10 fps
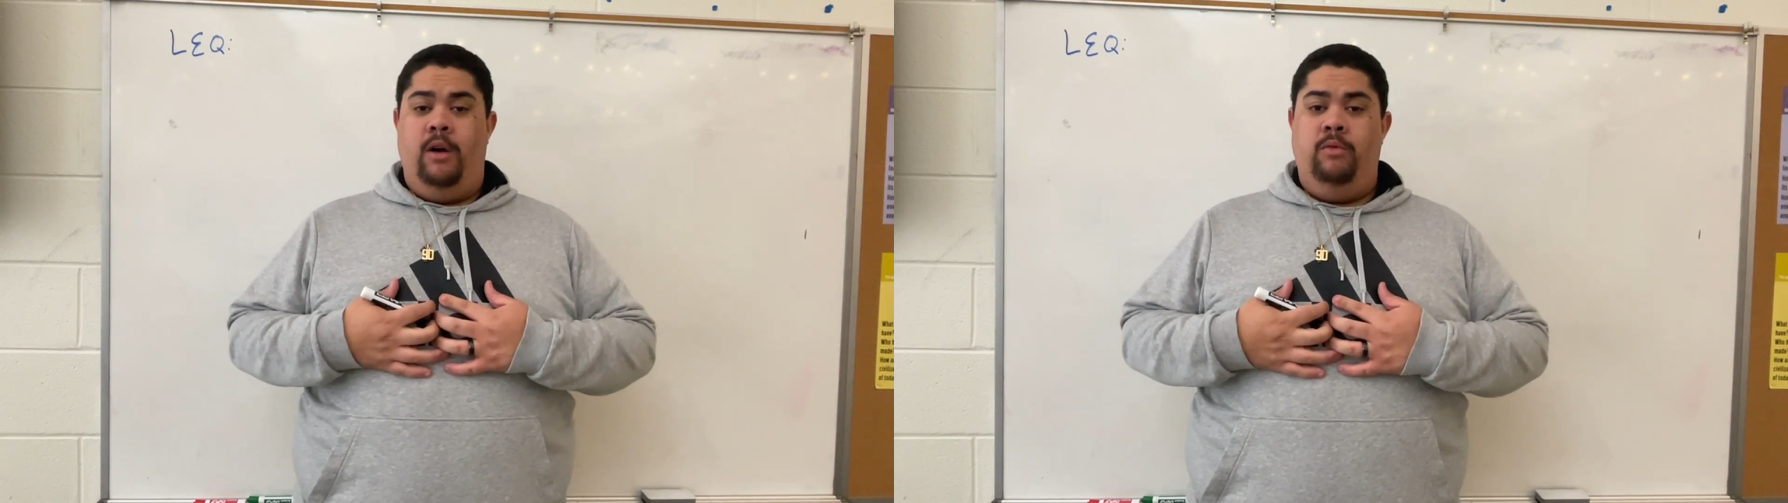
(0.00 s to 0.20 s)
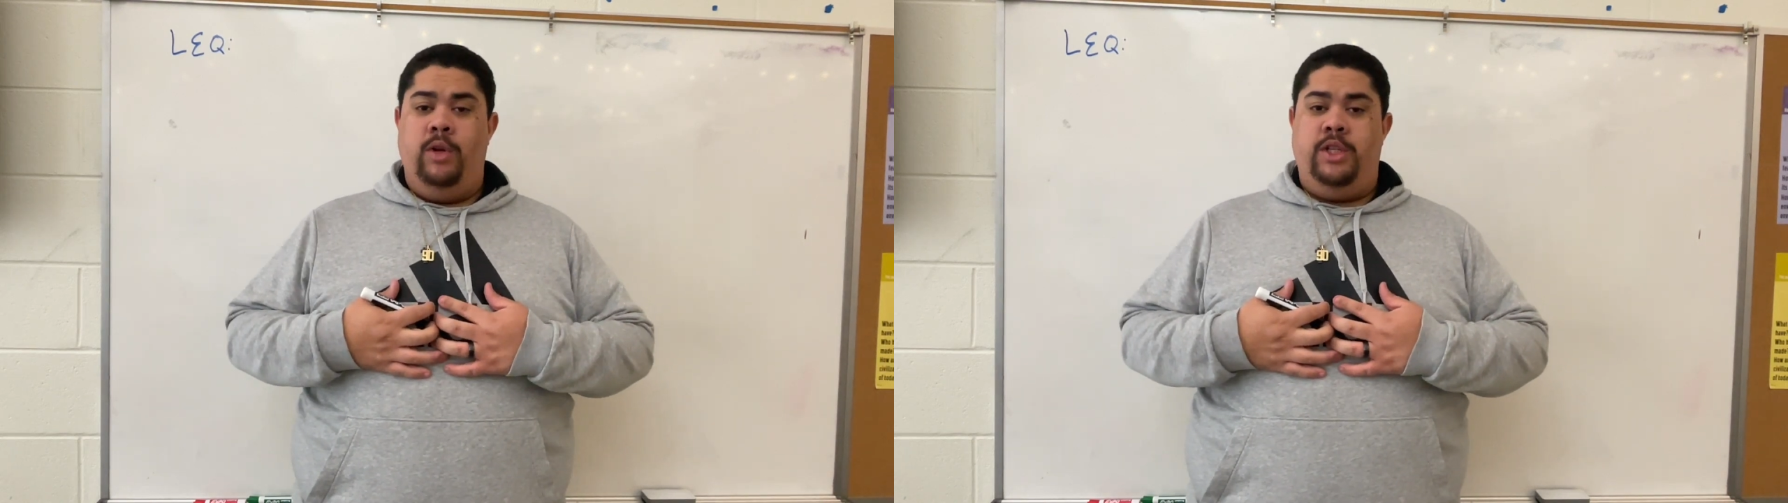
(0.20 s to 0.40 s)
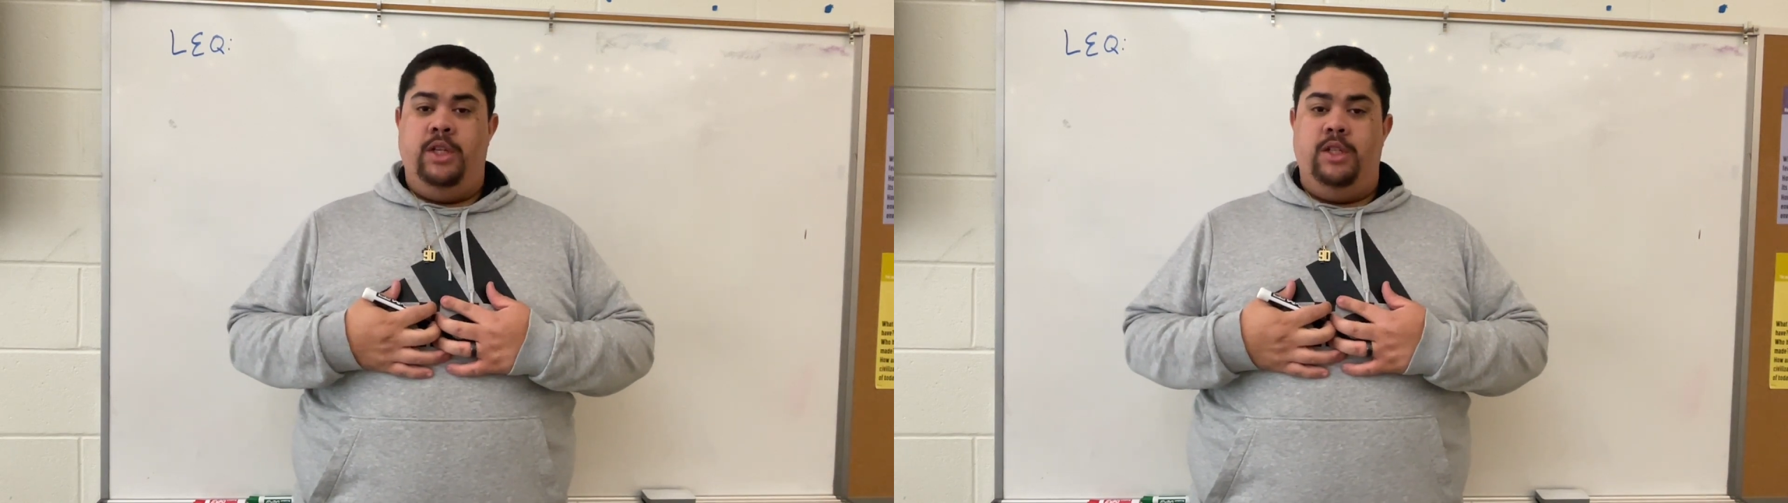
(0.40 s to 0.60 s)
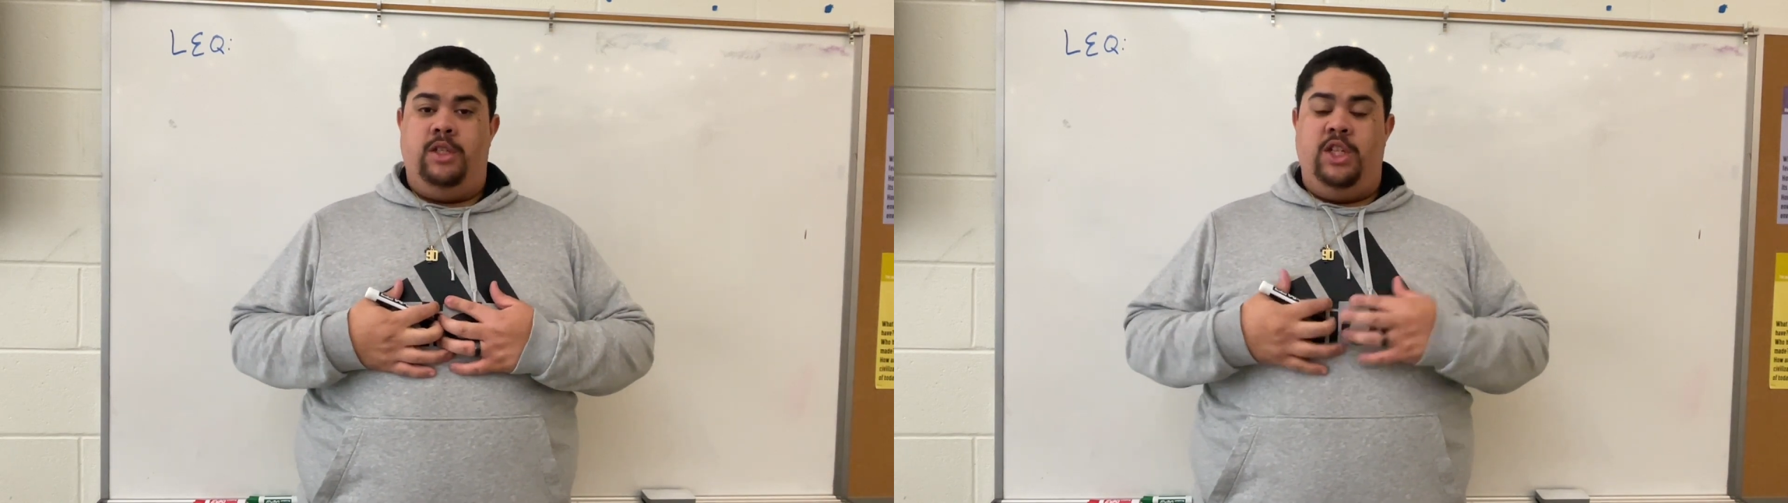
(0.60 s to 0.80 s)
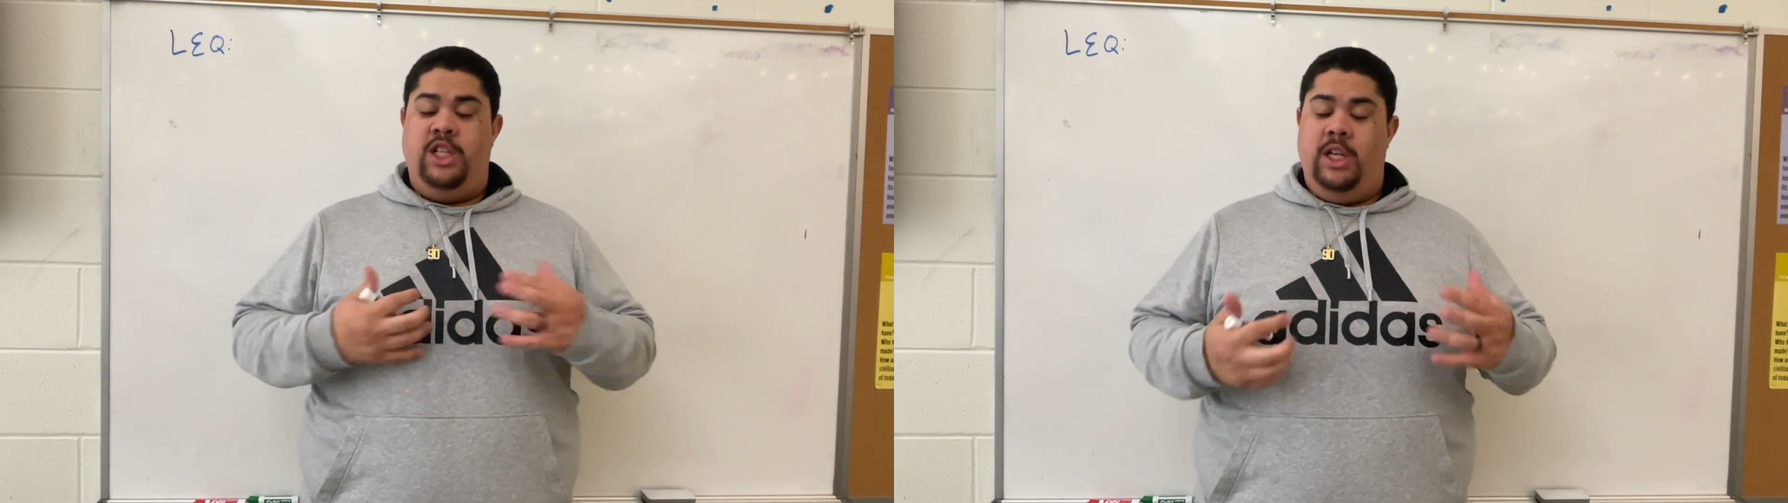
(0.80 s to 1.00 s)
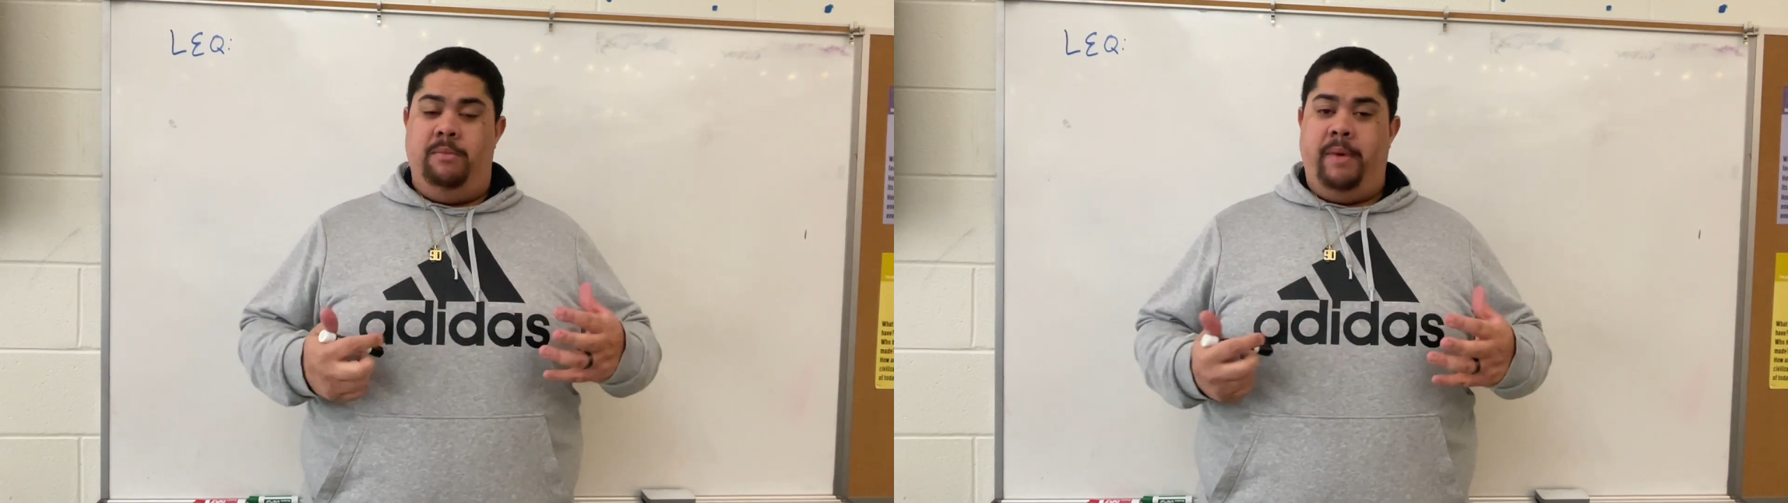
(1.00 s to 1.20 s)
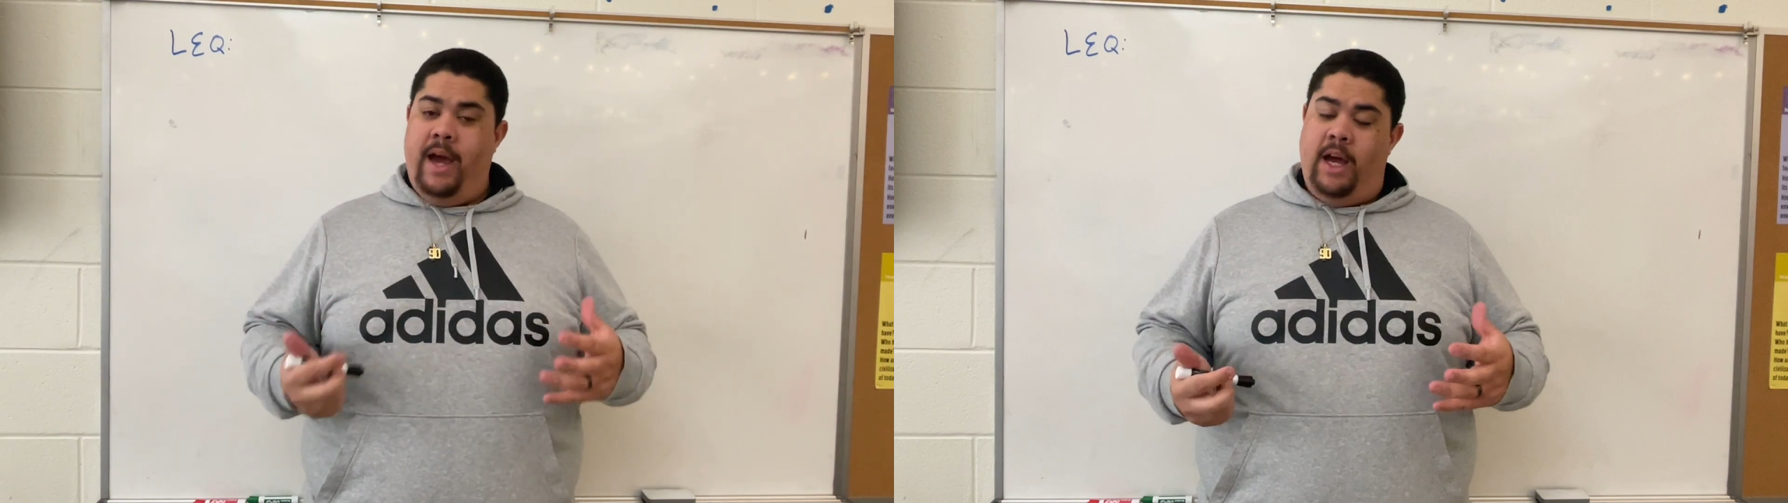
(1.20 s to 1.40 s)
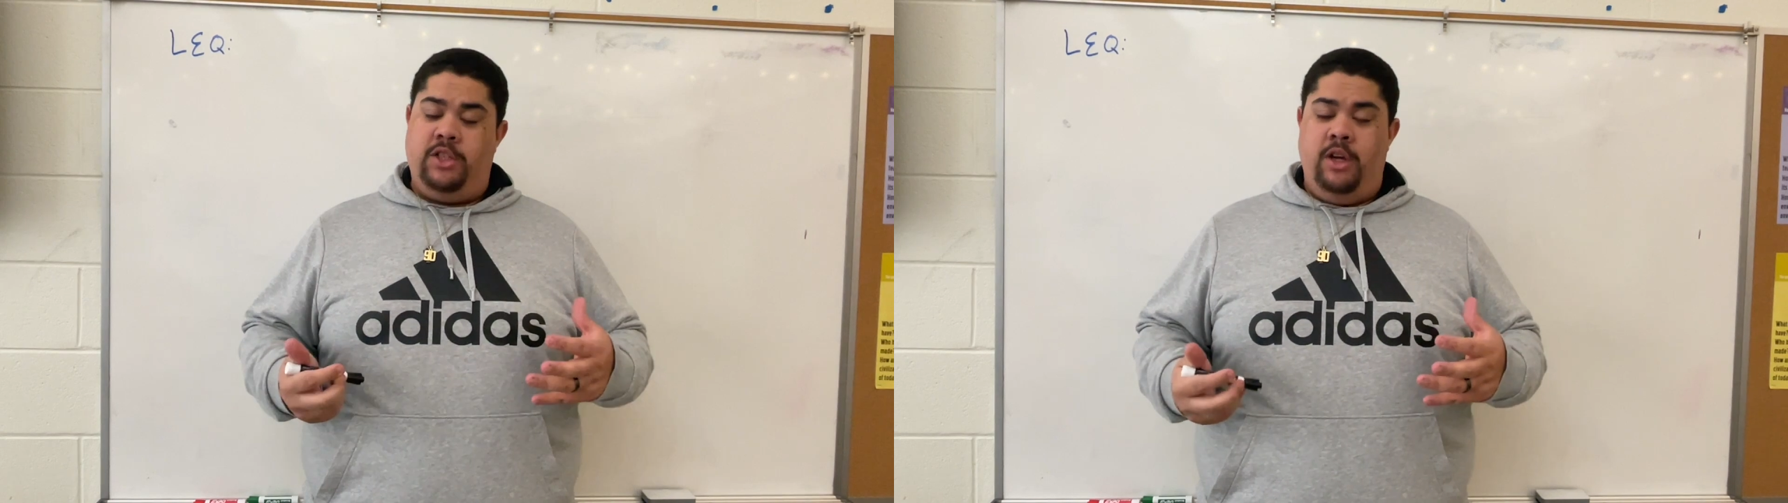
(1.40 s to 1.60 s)
which is the GT
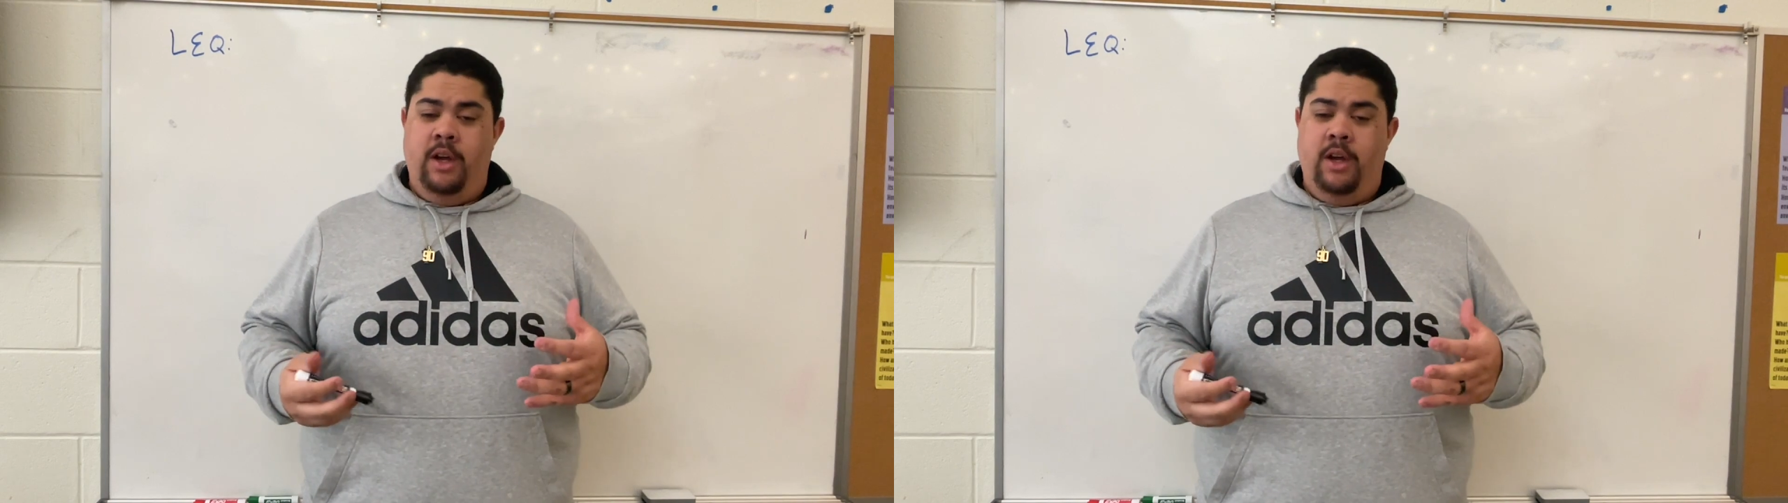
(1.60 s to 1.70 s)
Bash.